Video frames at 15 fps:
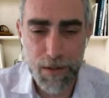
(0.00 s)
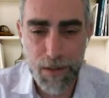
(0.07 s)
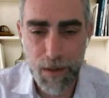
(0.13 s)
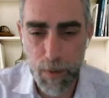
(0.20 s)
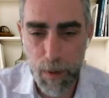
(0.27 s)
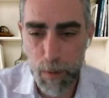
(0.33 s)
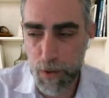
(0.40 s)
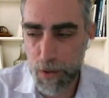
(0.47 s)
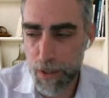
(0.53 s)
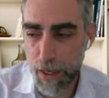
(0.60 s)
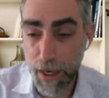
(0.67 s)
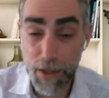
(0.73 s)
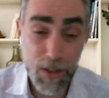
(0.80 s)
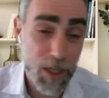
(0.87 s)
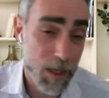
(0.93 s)
Some people
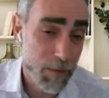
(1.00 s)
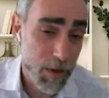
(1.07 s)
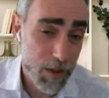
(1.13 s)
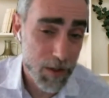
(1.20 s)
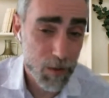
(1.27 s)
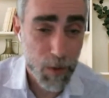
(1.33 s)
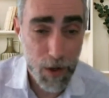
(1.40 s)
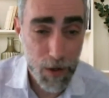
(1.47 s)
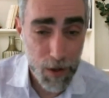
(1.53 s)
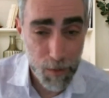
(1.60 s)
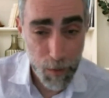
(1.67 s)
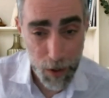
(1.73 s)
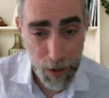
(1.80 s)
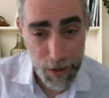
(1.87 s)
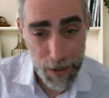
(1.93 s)
say HTML is better than
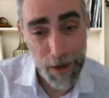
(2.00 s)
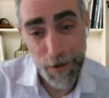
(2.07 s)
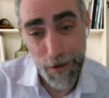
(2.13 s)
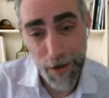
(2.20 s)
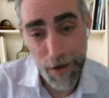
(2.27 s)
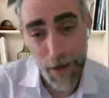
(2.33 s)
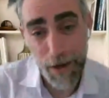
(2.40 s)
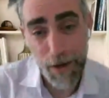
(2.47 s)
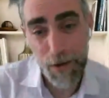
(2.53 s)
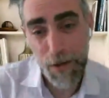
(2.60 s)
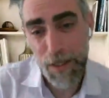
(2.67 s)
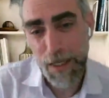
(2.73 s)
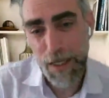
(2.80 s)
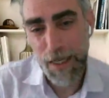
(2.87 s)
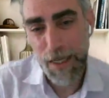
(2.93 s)
markdown now.
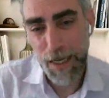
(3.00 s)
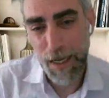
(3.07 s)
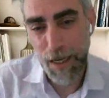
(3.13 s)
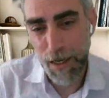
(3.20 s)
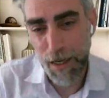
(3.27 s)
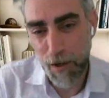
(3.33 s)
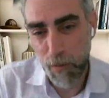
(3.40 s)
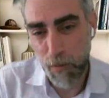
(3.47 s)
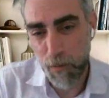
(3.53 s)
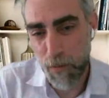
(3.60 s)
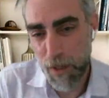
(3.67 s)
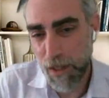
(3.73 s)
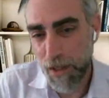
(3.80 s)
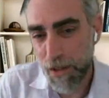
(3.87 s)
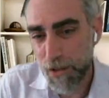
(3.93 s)

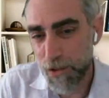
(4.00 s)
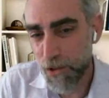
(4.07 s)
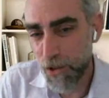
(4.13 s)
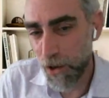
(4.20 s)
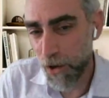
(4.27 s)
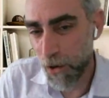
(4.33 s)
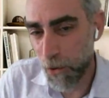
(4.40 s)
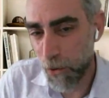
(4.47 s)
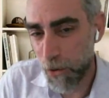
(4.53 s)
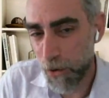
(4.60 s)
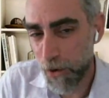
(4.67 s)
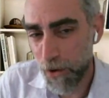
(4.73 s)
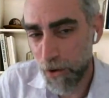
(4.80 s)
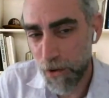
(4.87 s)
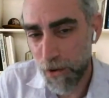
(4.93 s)
So
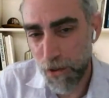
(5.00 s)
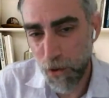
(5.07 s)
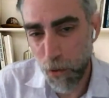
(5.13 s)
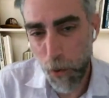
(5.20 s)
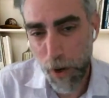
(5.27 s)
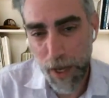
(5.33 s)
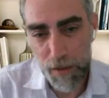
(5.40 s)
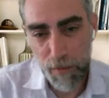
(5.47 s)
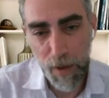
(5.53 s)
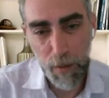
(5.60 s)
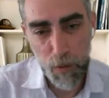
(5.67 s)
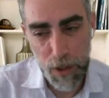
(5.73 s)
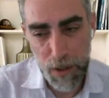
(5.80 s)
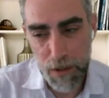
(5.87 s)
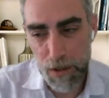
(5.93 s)
the way the
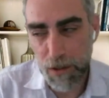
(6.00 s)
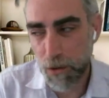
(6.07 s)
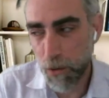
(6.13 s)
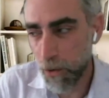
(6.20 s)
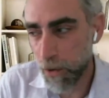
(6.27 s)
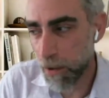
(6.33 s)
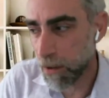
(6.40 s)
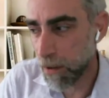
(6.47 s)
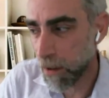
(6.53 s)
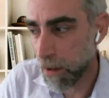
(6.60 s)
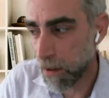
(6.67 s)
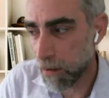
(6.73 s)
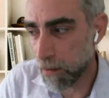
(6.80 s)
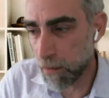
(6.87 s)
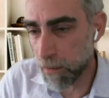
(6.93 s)
memory is stored
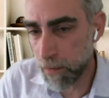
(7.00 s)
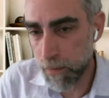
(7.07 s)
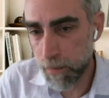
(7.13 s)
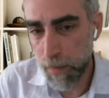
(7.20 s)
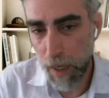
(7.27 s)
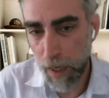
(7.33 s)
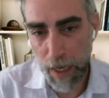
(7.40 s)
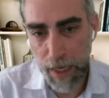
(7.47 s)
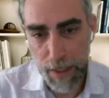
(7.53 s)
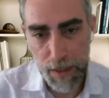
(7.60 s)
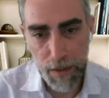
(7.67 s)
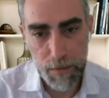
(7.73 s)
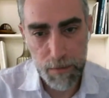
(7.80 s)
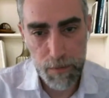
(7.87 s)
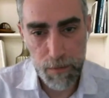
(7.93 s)
may make
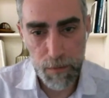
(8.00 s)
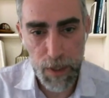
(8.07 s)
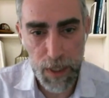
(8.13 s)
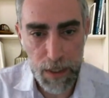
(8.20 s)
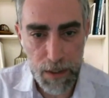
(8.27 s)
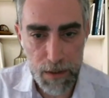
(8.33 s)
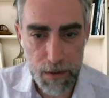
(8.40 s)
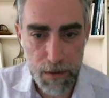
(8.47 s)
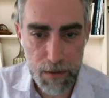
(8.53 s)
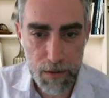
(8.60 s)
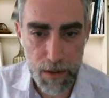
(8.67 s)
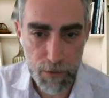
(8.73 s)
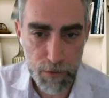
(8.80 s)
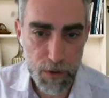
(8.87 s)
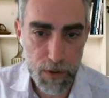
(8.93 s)
a big
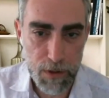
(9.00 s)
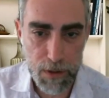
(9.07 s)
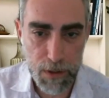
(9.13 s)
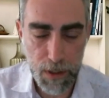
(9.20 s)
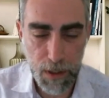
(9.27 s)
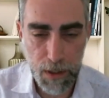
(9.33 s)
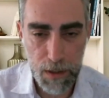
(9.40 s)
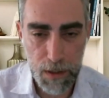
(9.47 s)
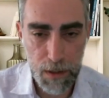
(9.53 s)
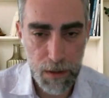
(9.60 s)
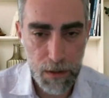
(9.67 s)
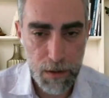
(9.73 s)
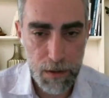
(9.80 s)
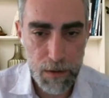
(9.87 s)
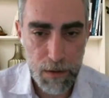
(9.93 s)
difference in
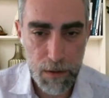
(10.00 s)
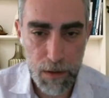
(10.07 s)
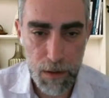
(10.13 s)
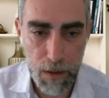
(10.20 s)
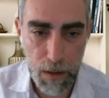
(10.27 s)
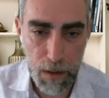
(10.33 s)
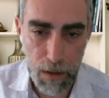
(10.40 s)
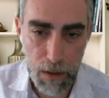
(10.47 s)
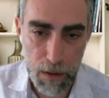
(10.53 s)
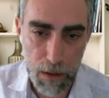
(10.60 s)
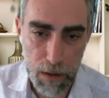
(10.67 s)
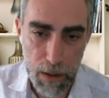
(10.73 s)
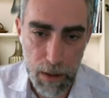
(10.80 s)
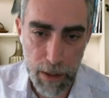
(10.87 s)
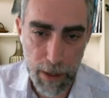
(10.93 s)

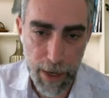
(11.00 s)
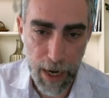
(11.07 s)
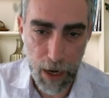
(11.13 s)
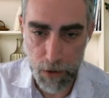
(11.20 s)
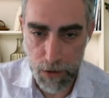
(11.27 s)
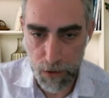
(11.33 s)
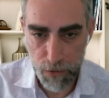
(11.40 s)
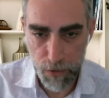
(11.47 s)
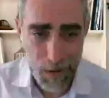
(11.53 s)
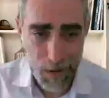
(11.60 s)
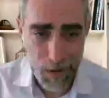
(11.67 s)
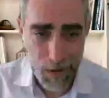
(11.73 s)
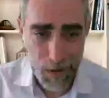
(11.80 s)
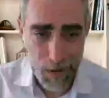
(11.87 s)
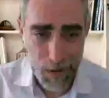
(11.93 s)
how it's
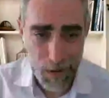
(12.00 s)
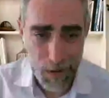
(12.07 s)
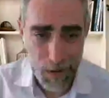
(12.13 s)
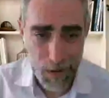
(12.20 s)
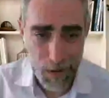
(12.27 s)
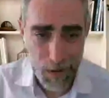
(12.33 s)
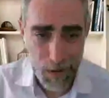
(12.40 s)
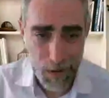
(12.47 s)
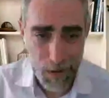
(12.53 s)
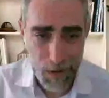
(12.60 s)
affected in the model.